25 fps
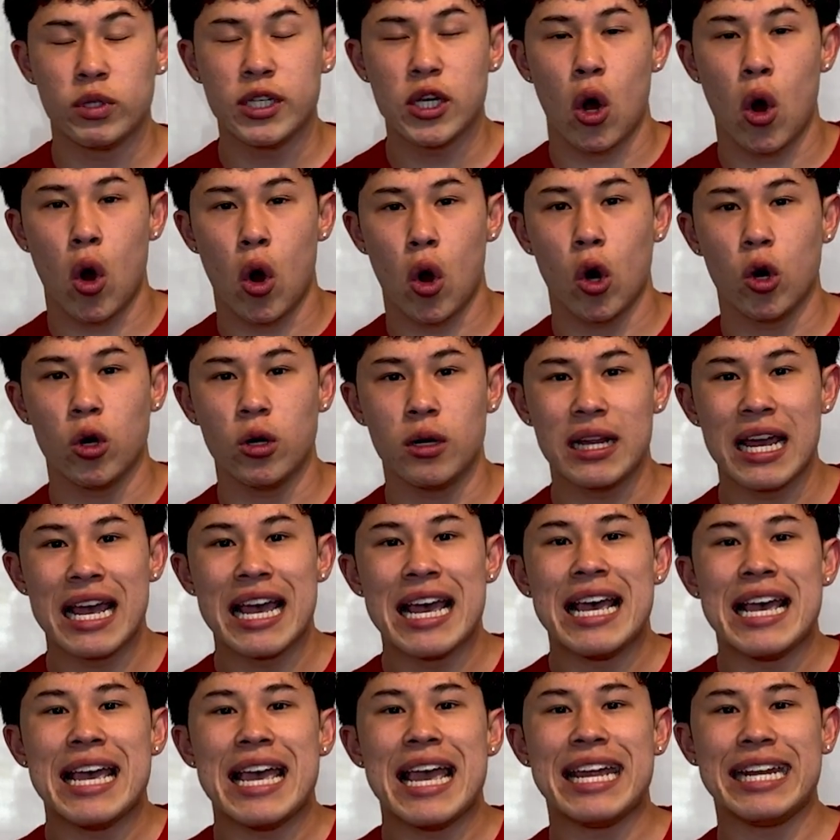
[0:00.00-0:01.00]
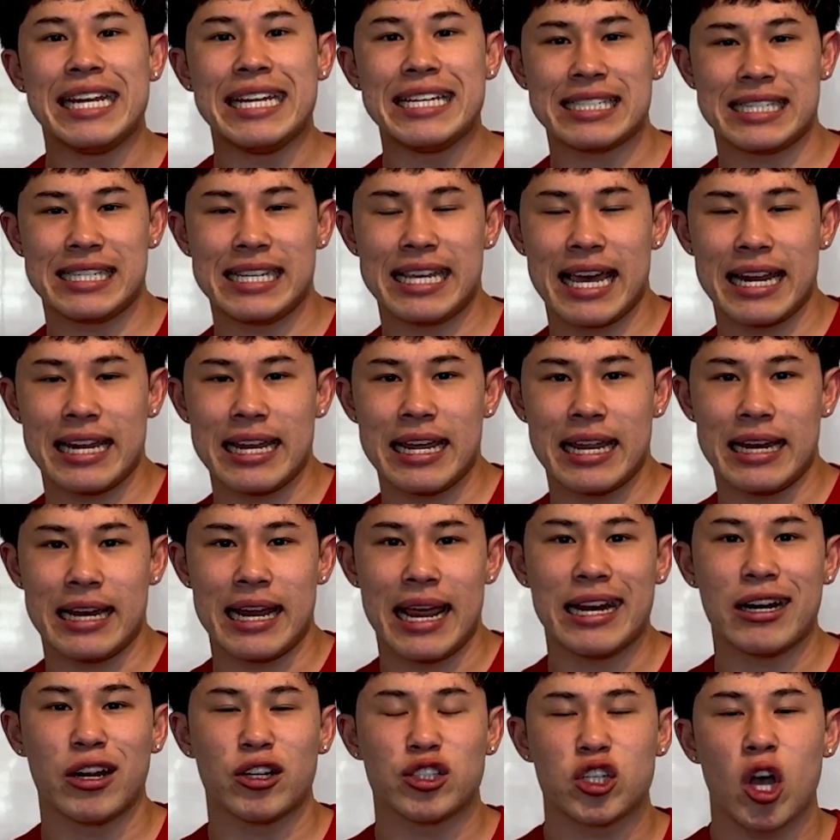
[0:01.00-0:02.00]
hard it is to get in.
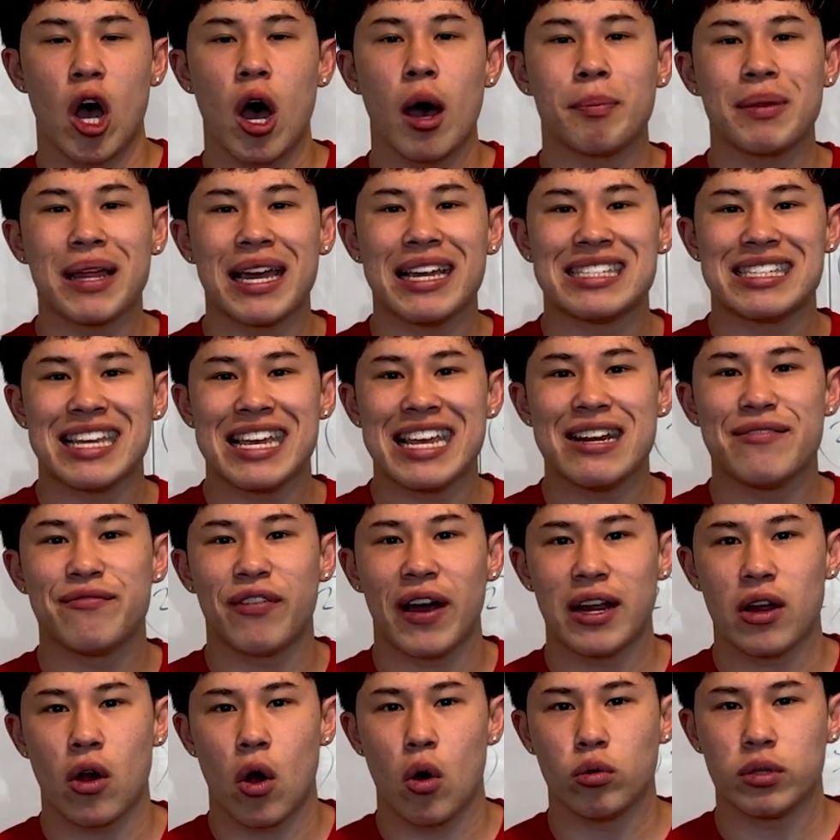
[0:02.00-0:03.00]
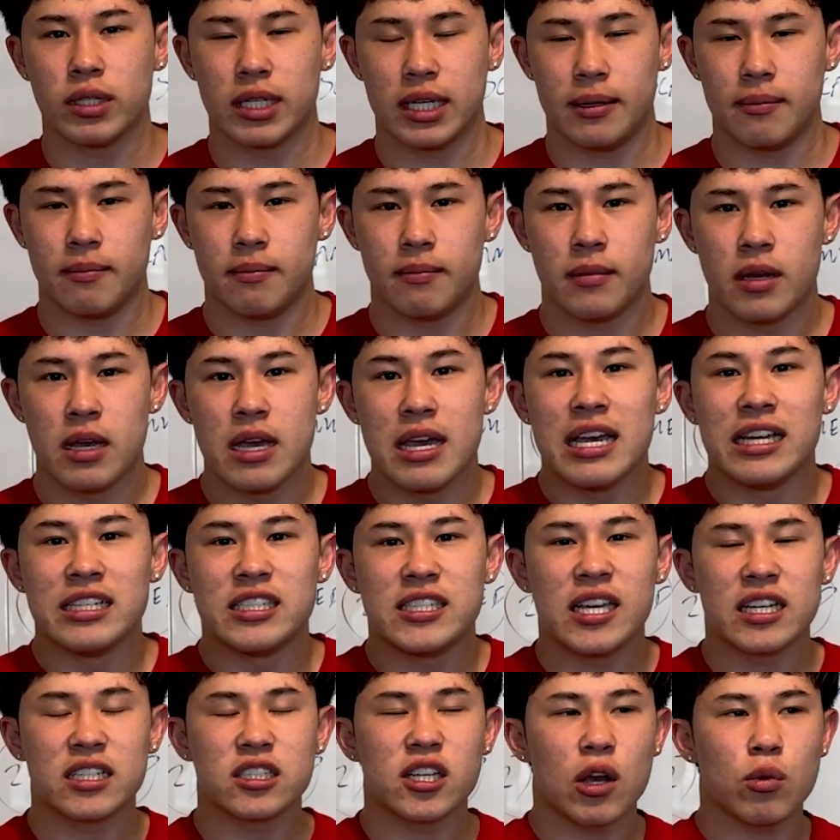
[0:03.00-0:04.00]
And on top of that, it's invite only.
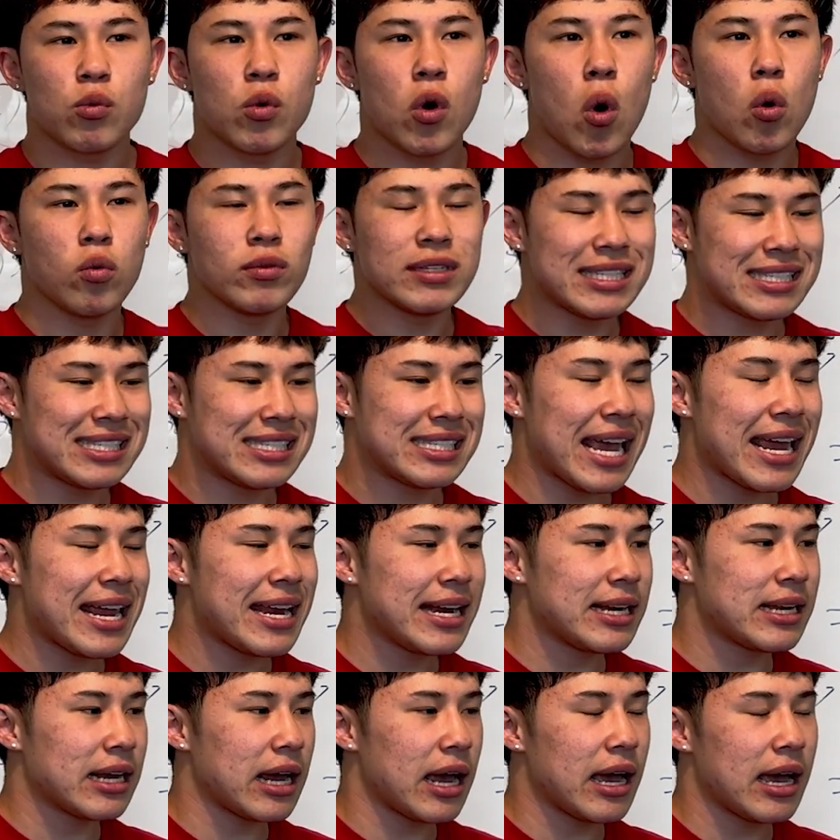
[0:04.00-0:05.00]
TikTok will only send